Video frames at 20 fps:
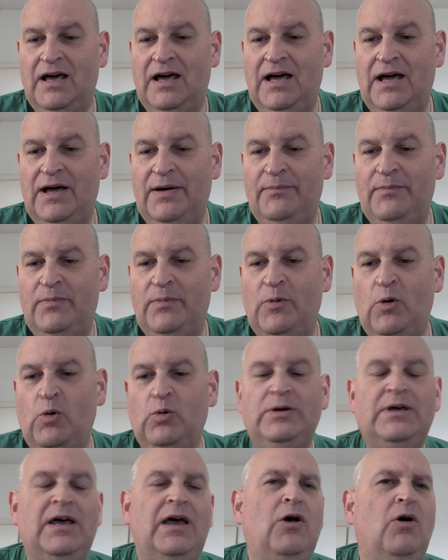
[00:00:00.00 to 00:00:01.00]

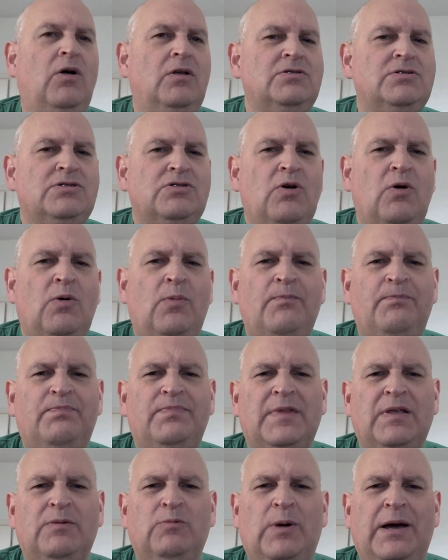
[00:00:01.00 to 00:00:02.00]
Oh, yeah. Also,
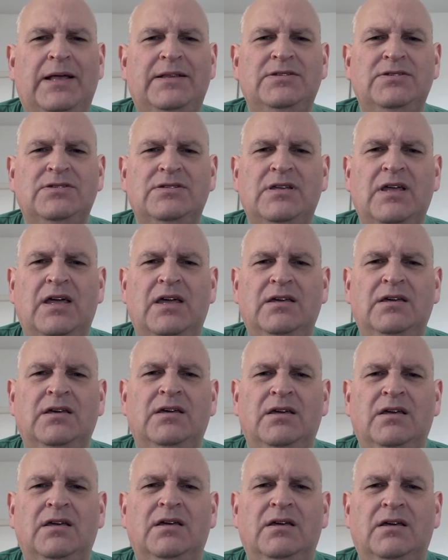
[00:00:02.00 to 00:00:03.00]
Wednesday,
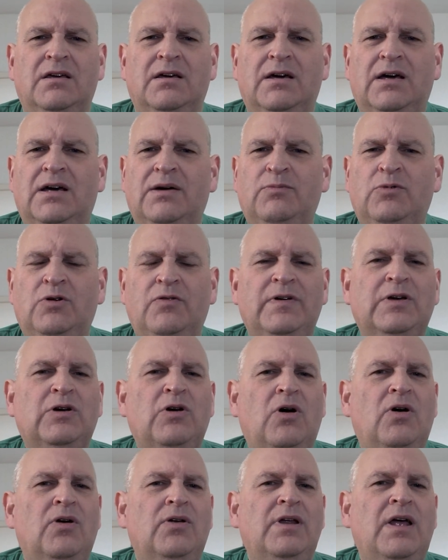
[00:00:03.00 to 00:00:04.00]
moving
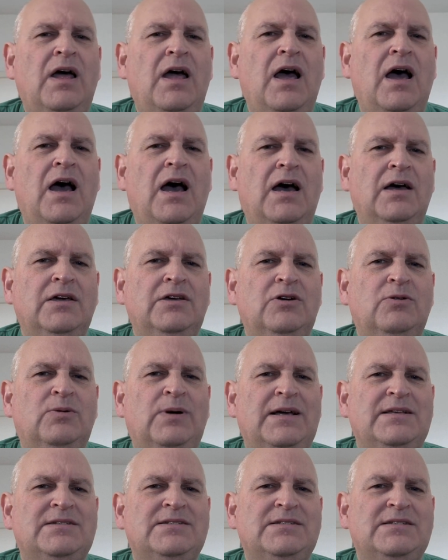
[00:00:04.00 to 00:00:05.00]
on,
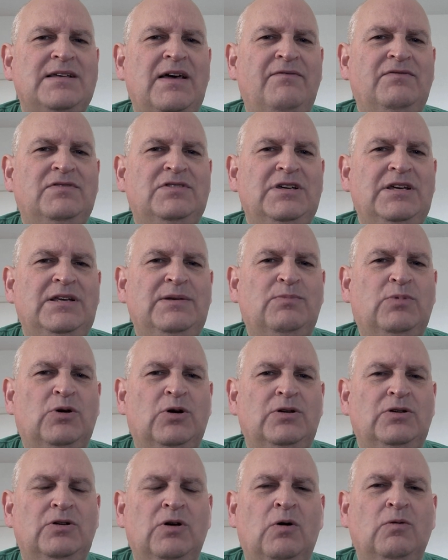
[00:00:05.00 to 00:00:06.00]
iOS
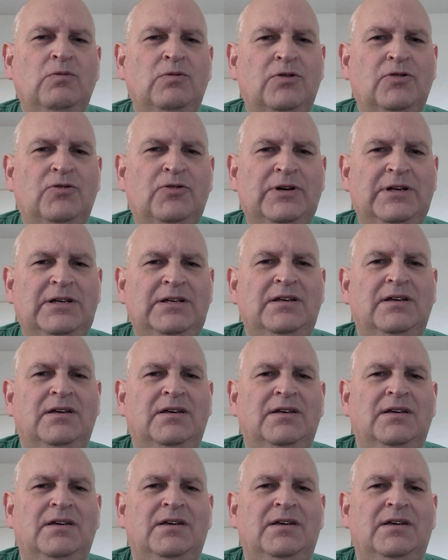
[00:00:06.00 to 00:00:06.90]
17.03